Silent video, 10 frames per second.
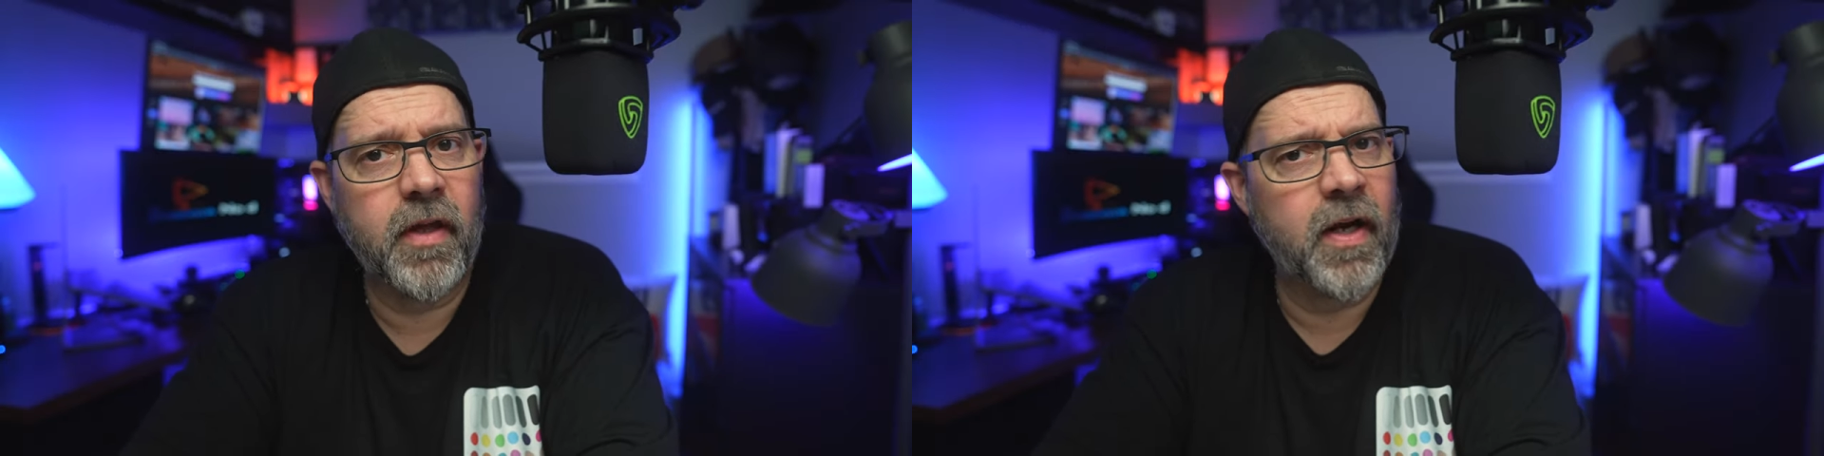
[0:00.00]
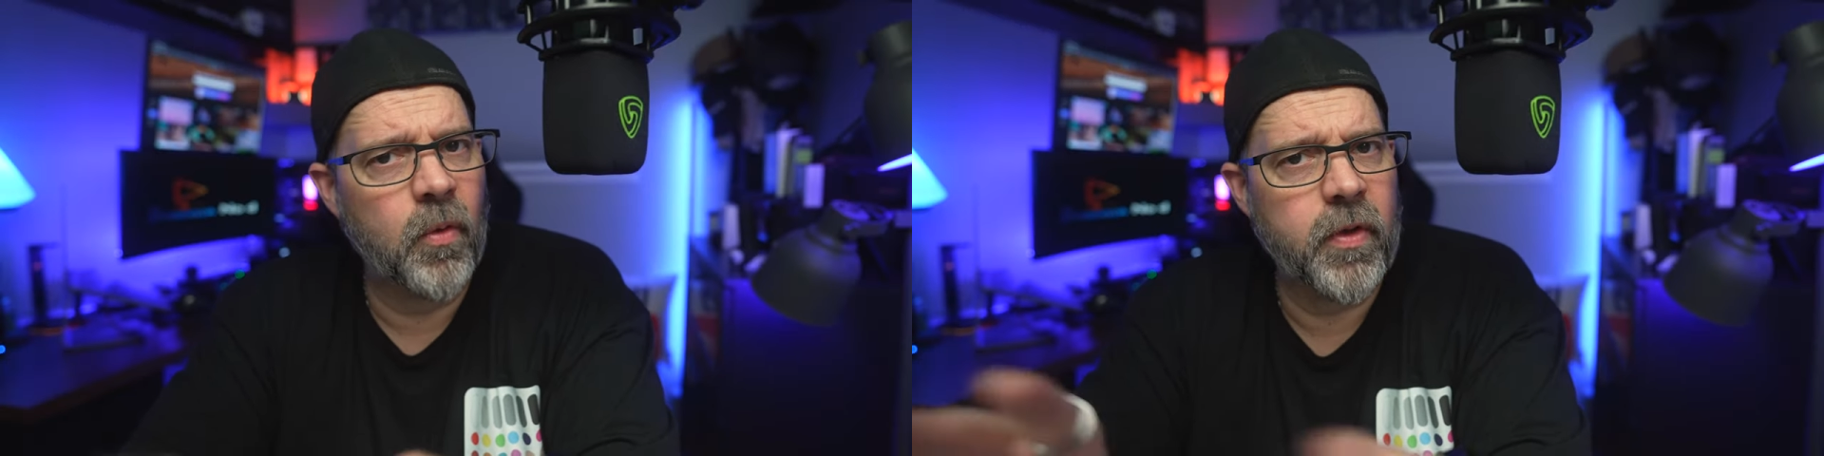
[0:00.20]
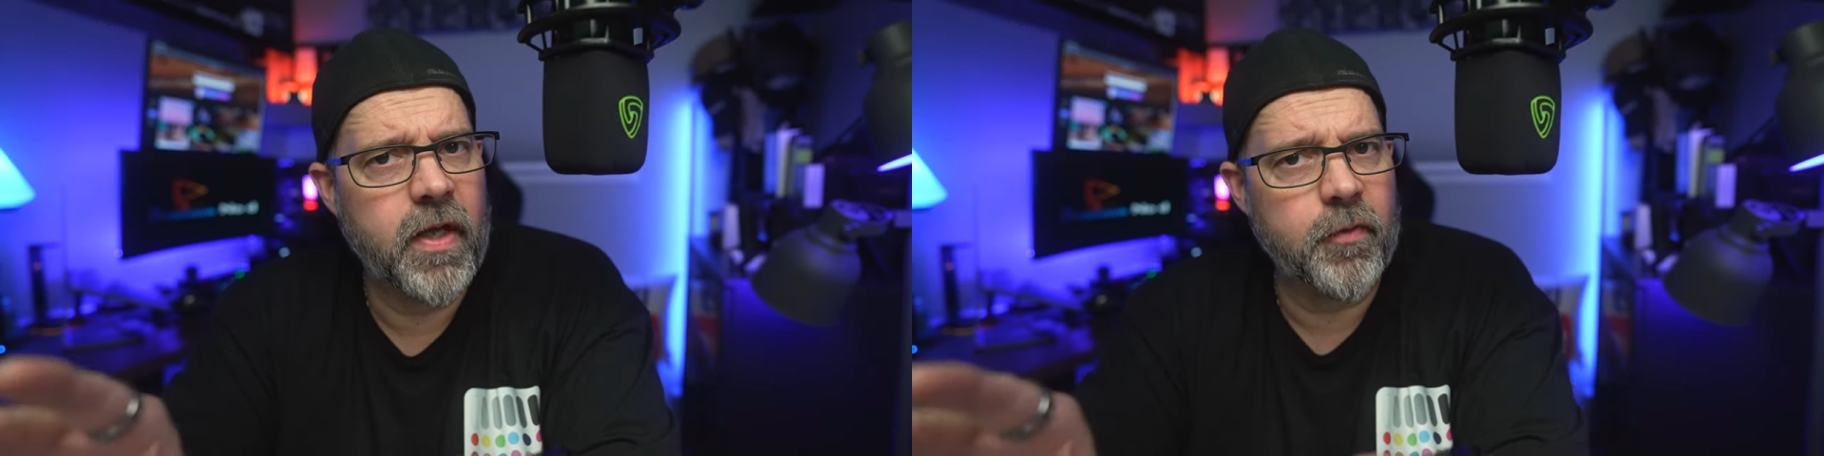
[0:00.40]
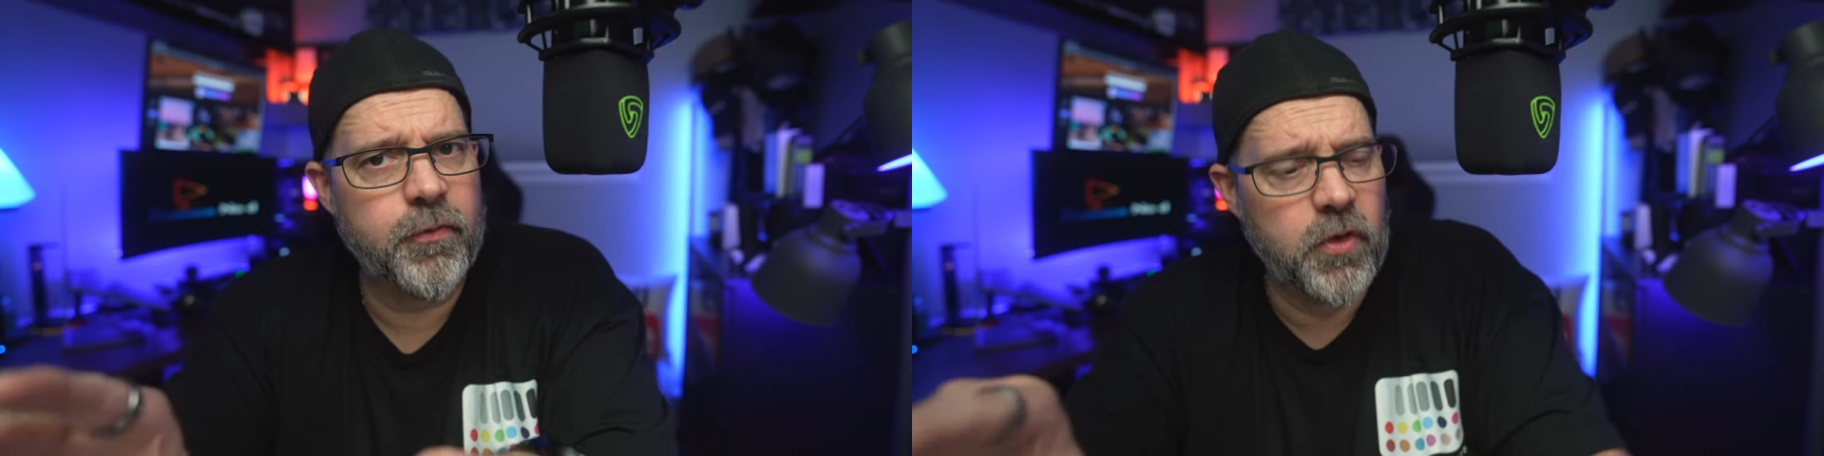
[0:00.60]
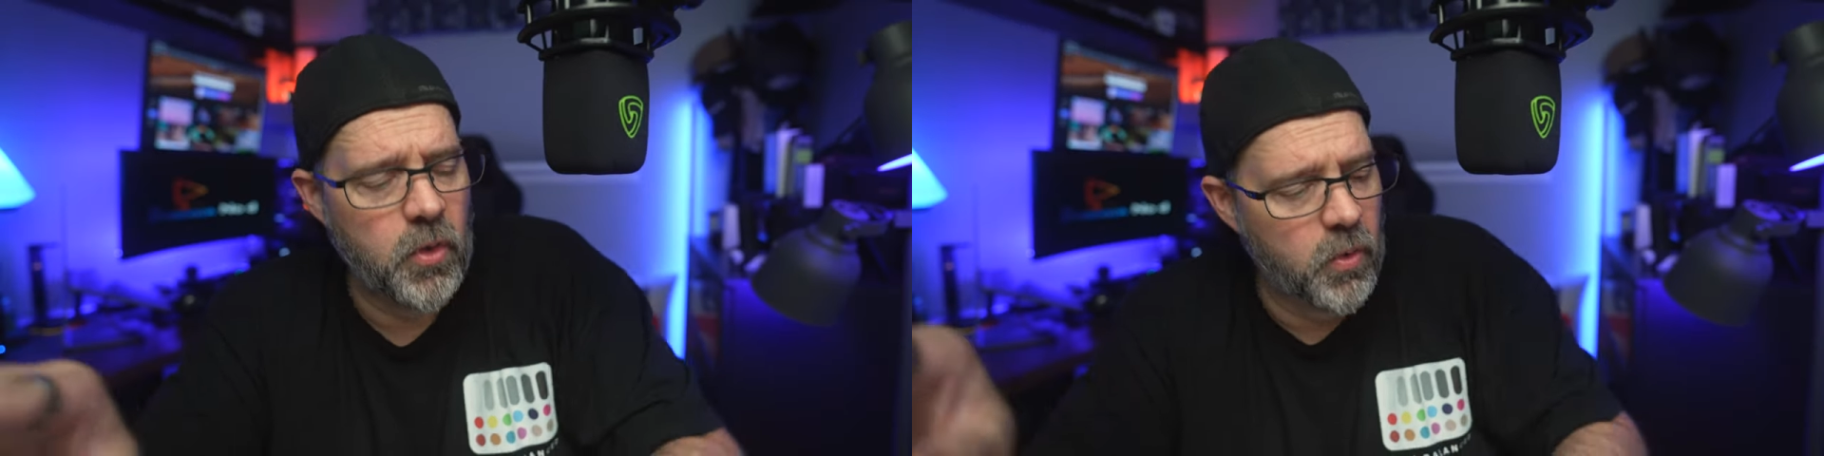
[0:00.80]
and I only have a
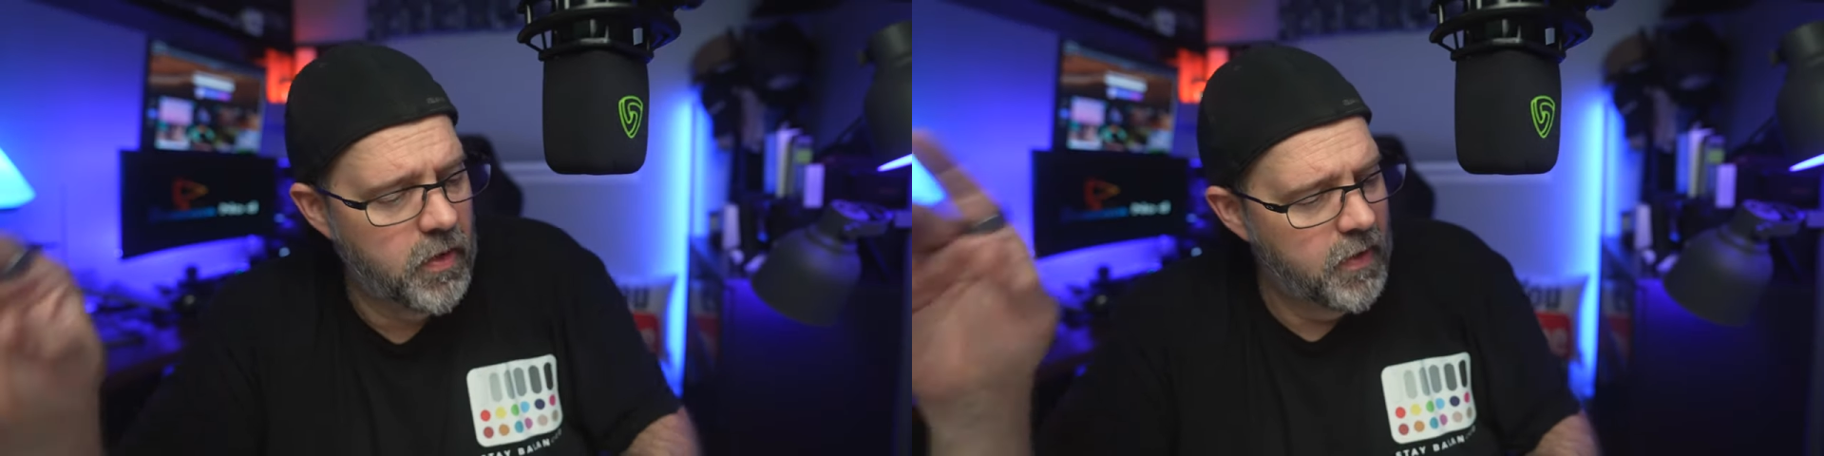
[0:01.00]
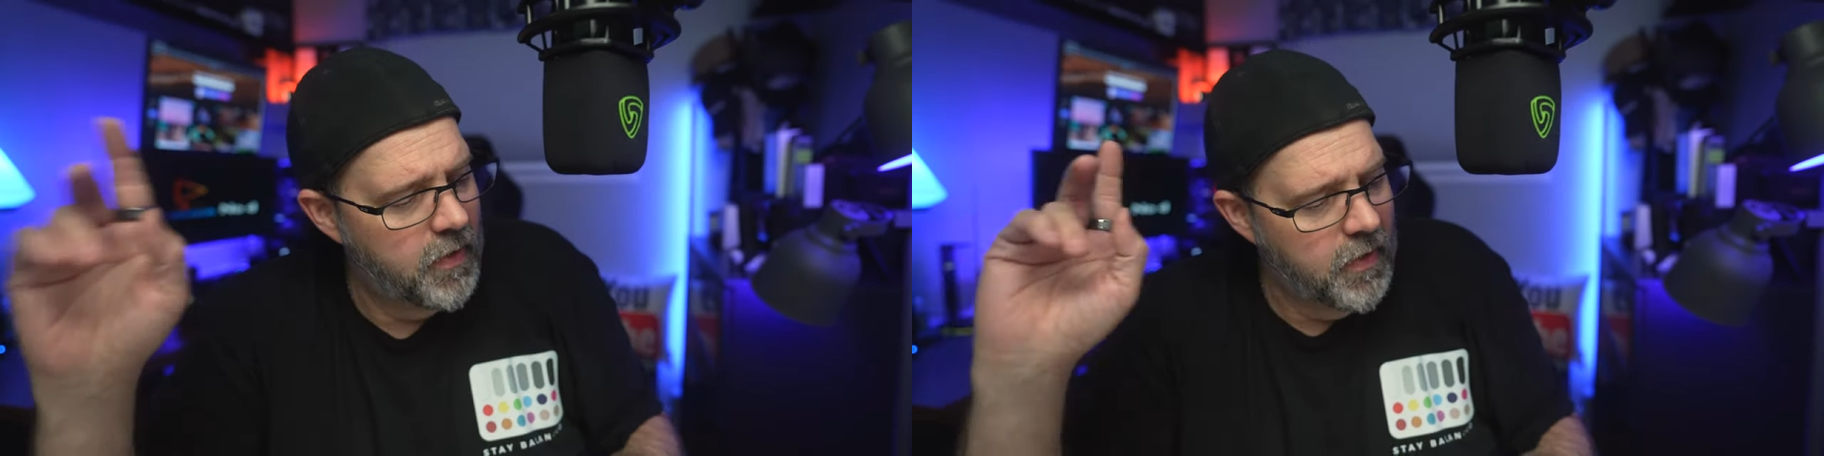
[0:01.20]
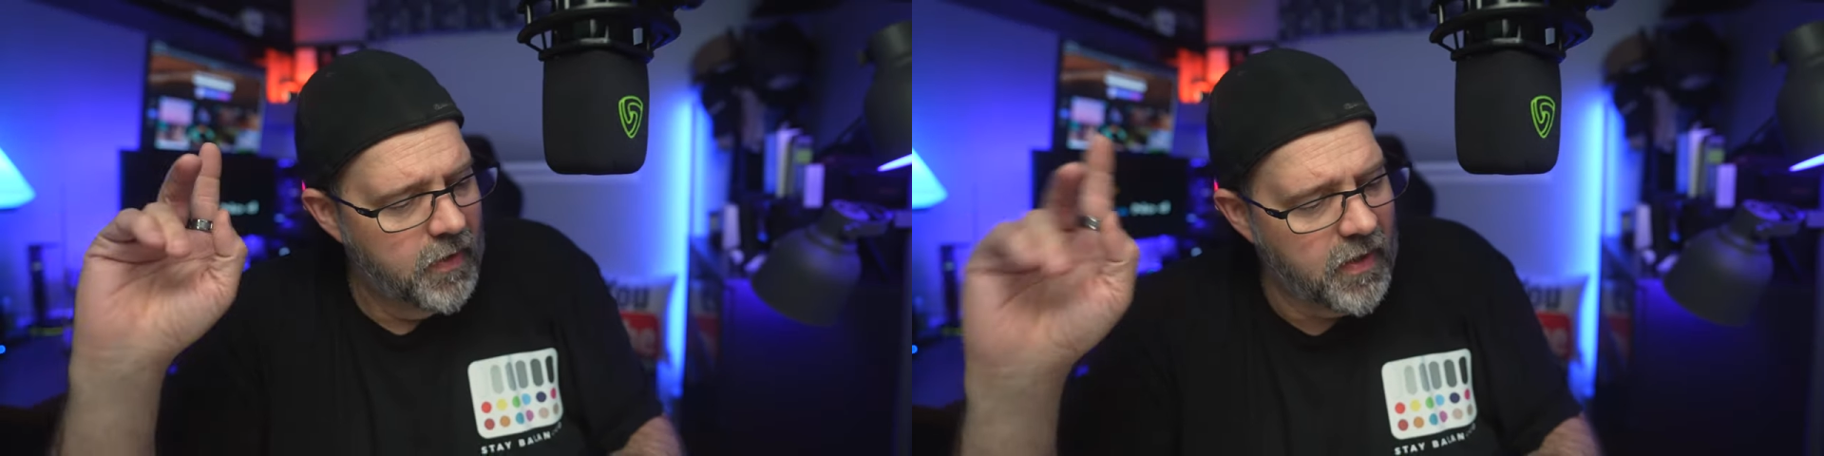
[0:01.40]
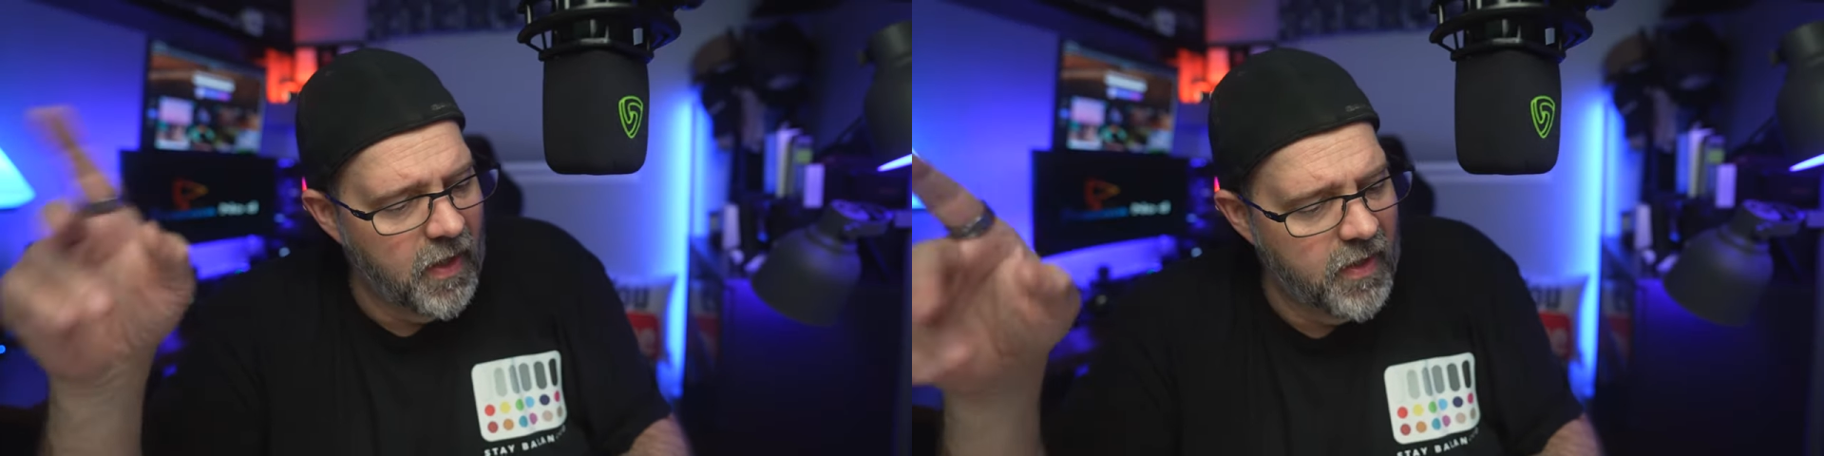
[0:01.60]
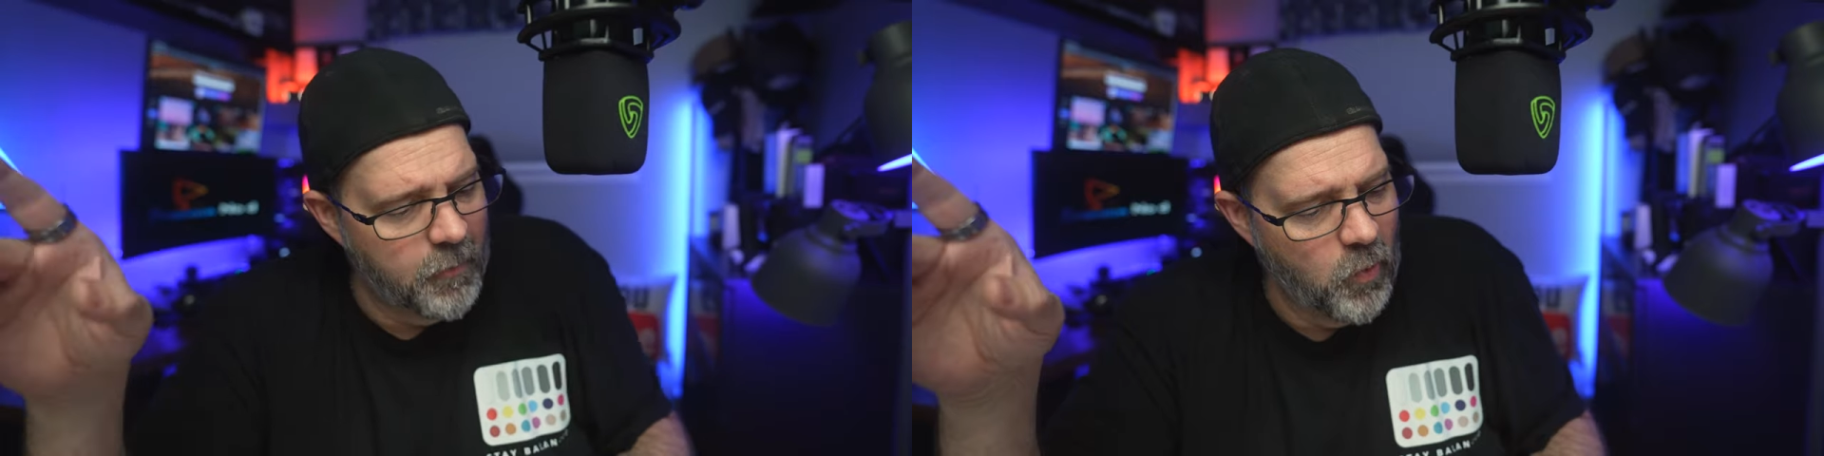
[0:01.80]
few.
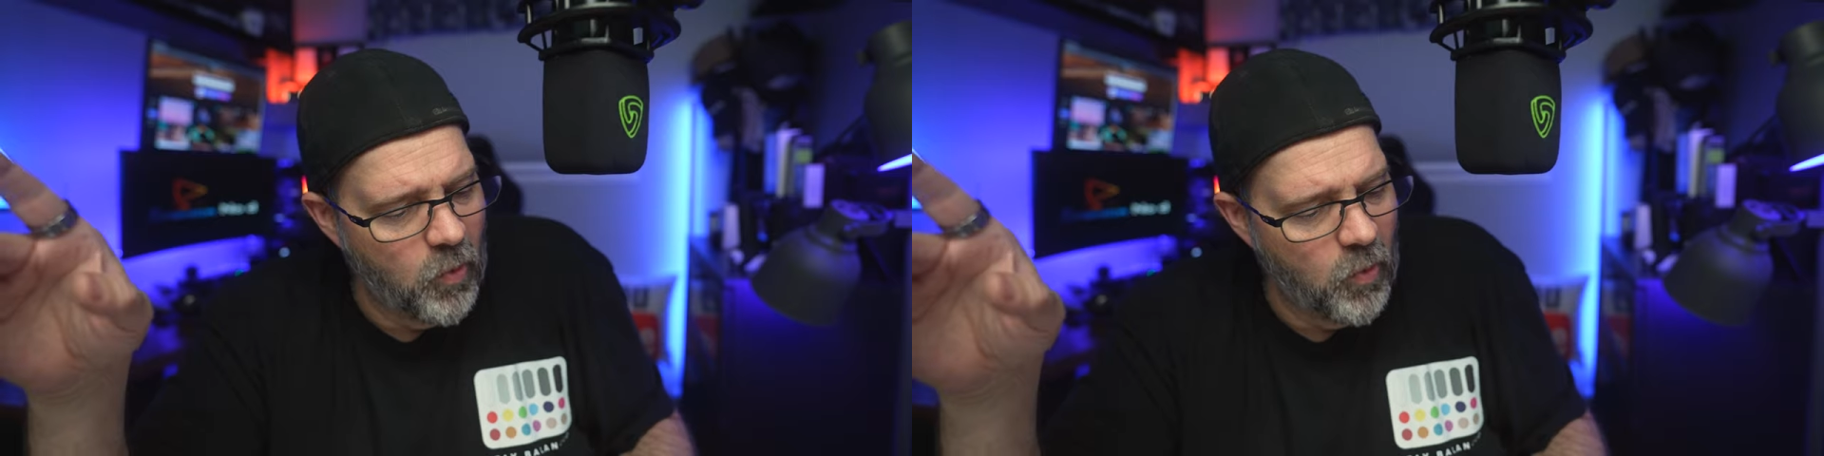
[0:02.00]
Con number